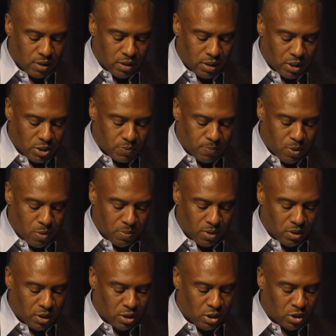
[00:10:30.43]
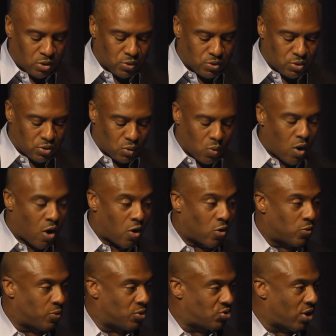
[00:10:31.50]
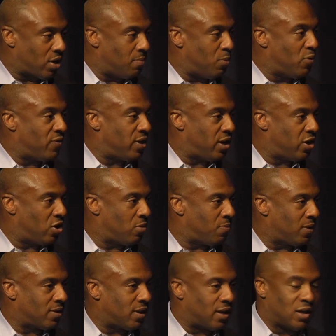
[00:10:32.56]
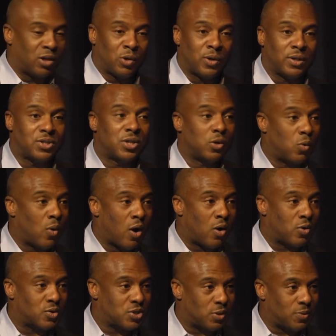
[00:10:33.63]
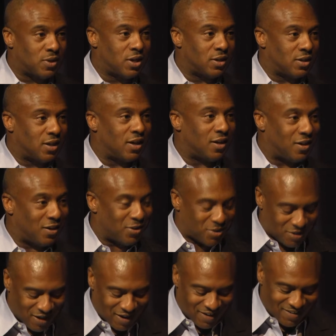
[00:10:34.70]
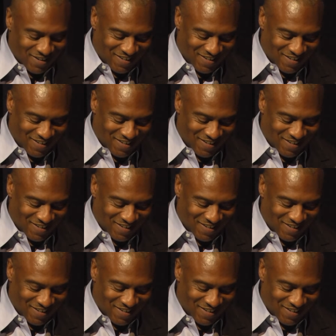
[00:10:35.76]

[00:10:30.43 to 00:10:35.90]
It is permanently glued to the wall. We tried to move it here, but they glued it to the wall, so we couldn't get it here tonight.